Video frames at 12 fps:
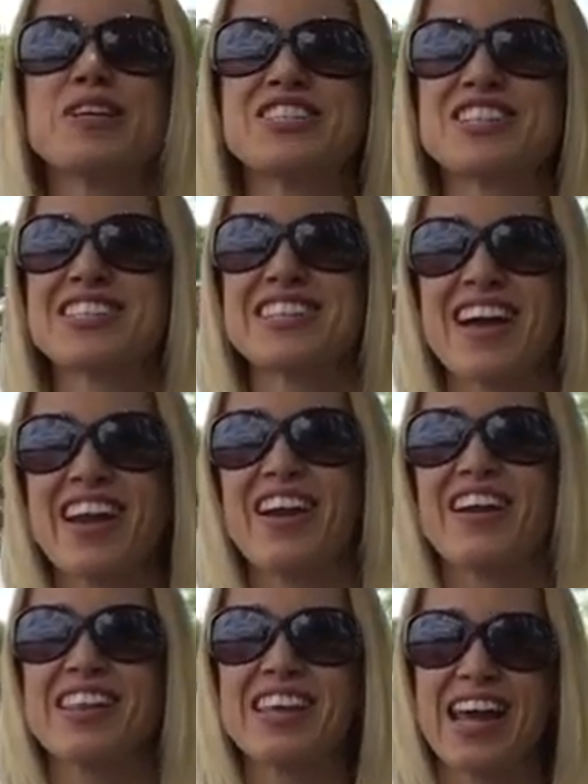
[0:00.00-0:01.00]
We just got
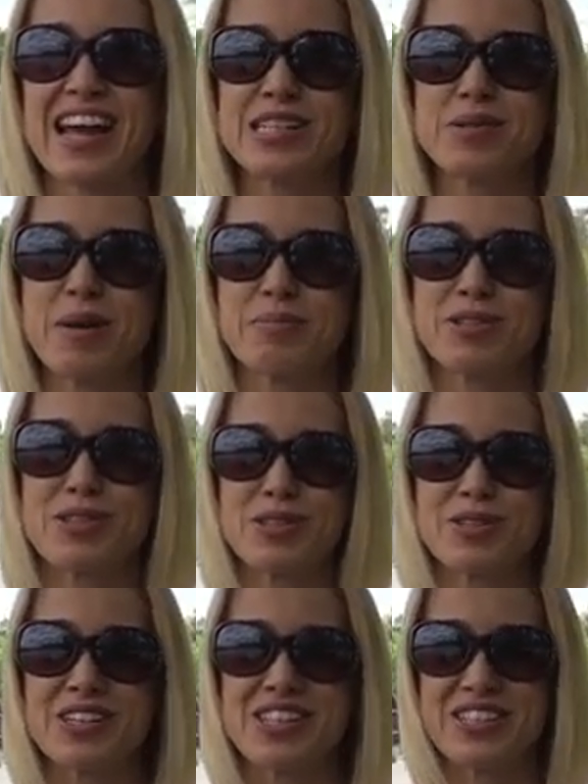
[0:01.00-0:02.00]
out of the cast member
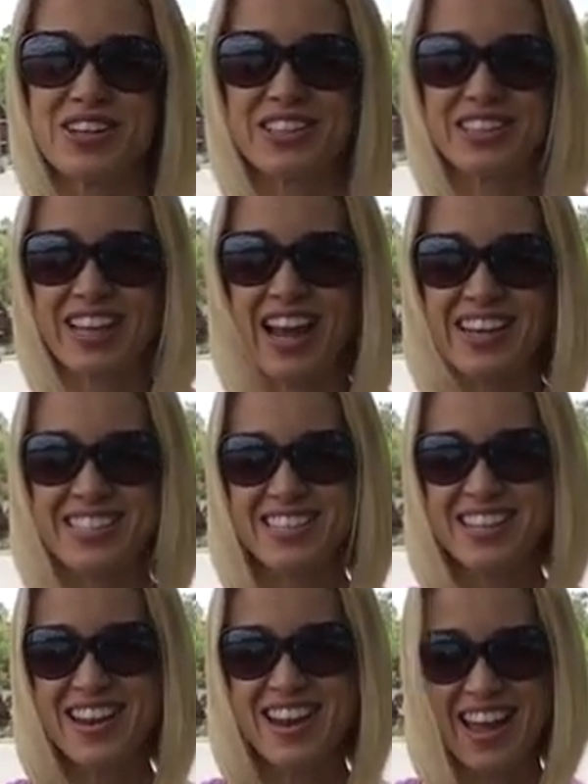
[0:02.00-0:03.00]
store. It's called Cast
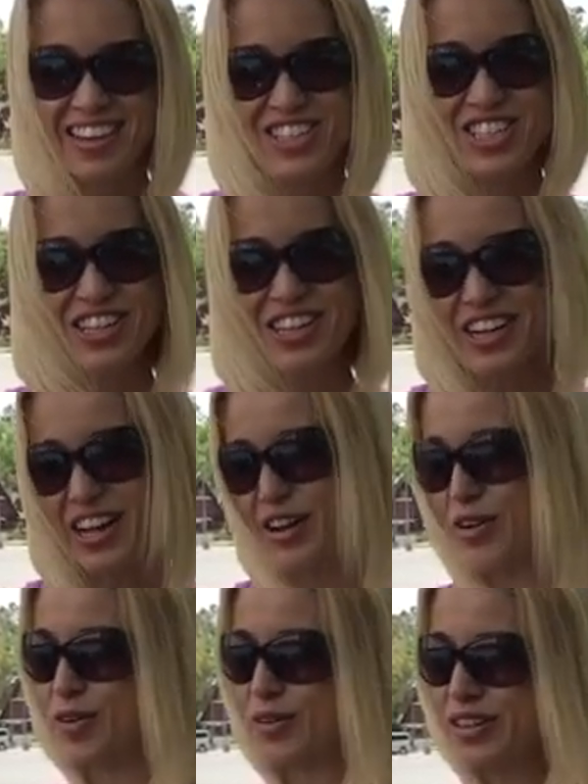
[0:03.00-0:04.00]
Connection,
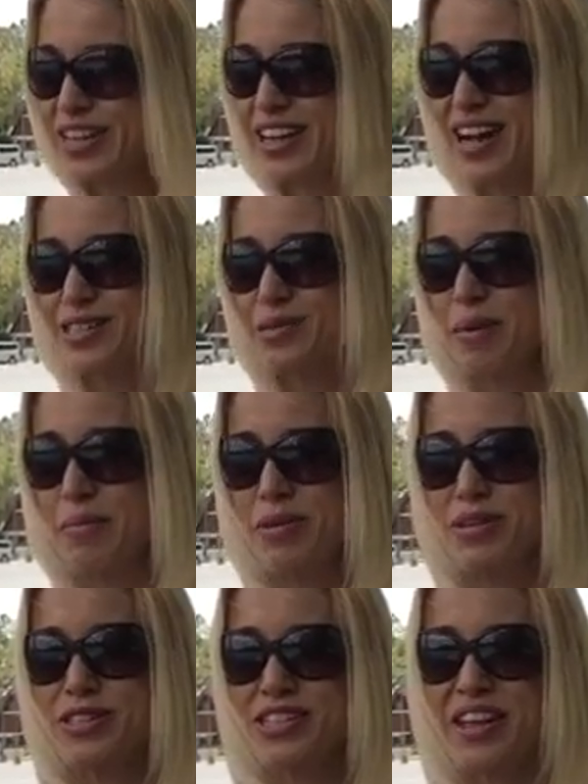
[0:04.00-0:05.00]
and only cast
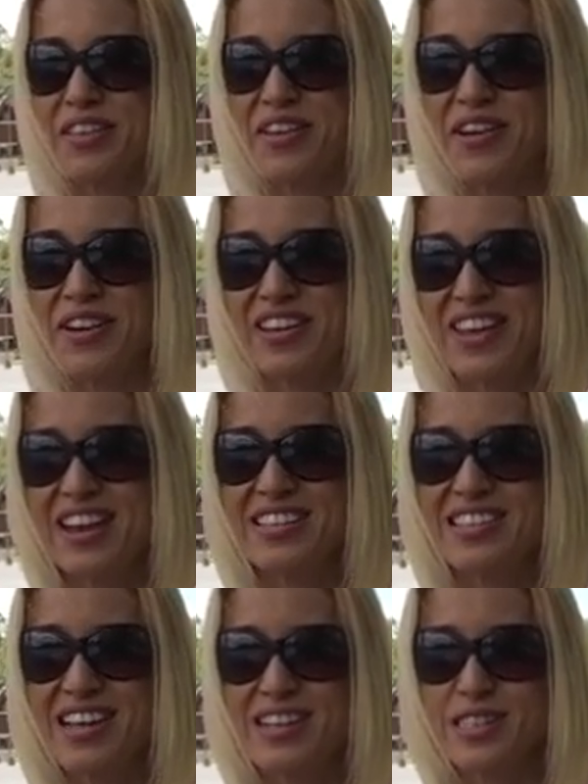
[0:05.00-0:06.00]
members and their
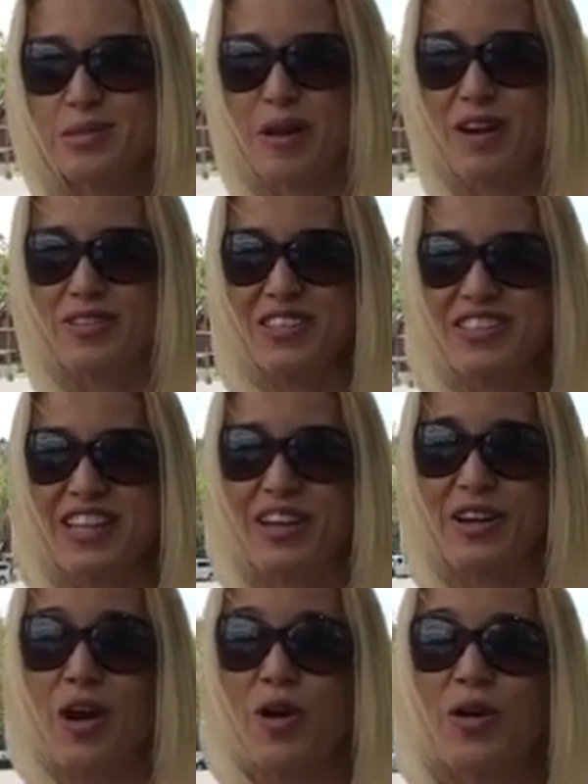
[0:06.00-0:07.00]
guests and spouses
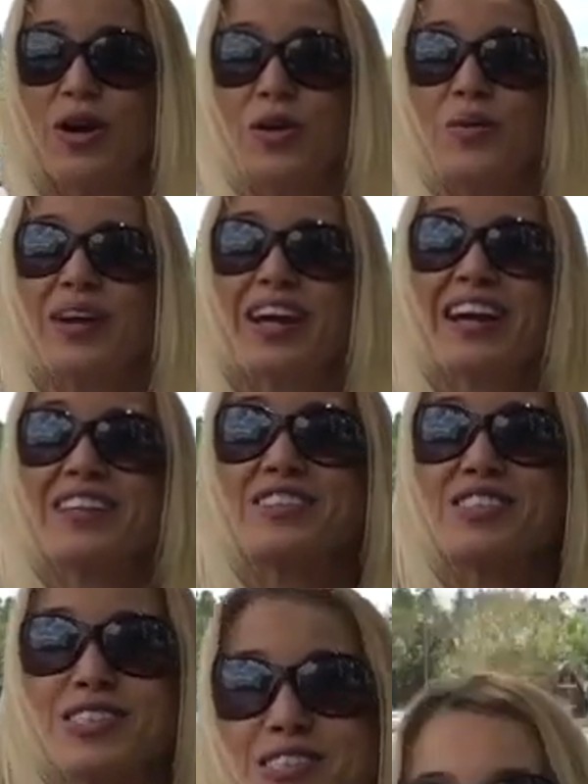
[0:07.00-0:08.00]
can go. We got
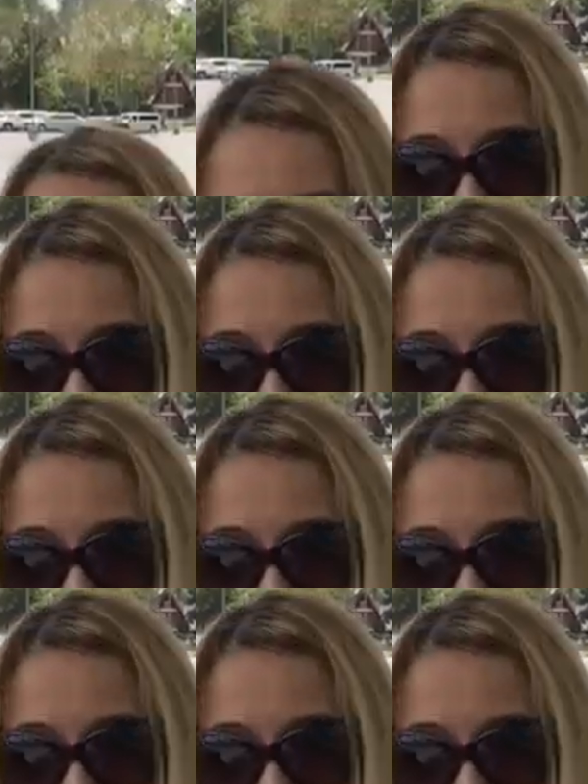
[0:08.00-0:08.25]
so